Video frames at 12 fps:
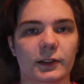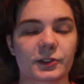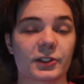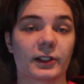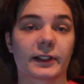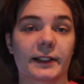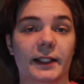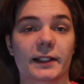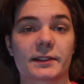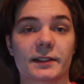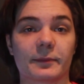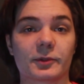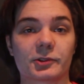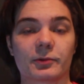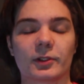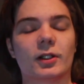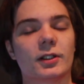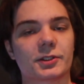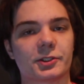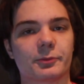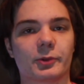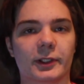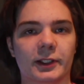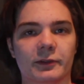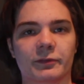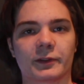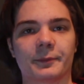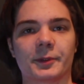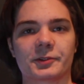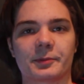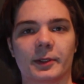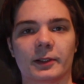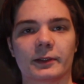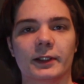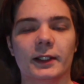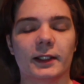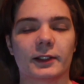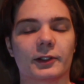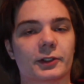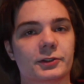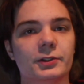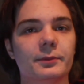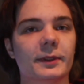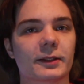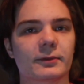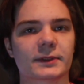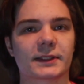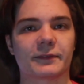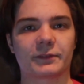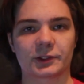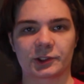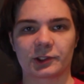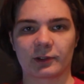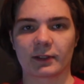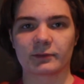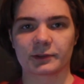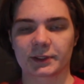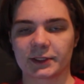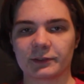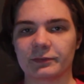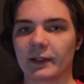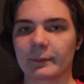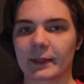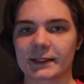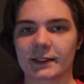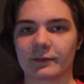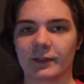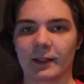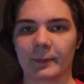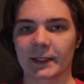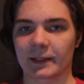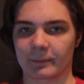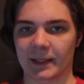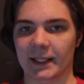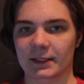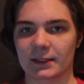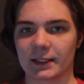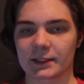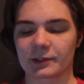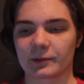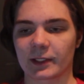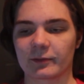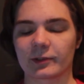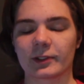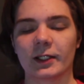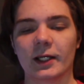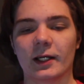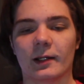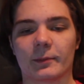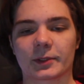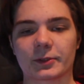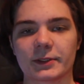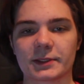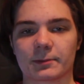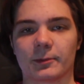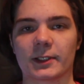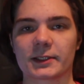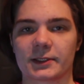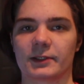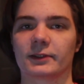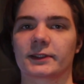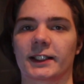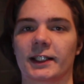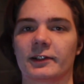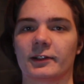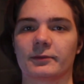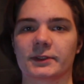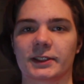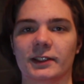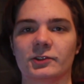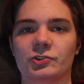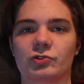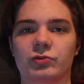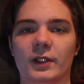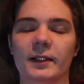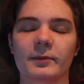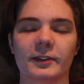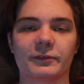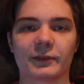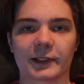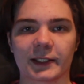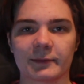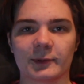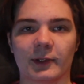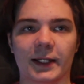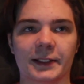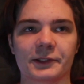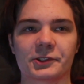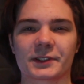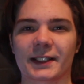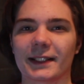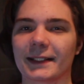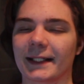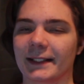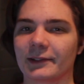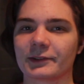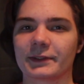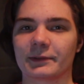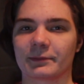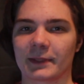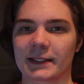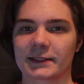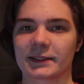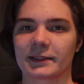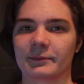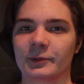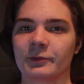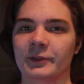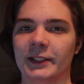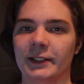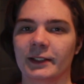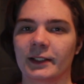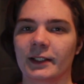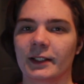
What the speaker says: The song and dance numbers were also pretty good for the most part. There are two big ones that for sure I will still find myself humming in math class or whatever, but there is one song that I thought was incredibly forgettable, and it just kind of held the rest of the movie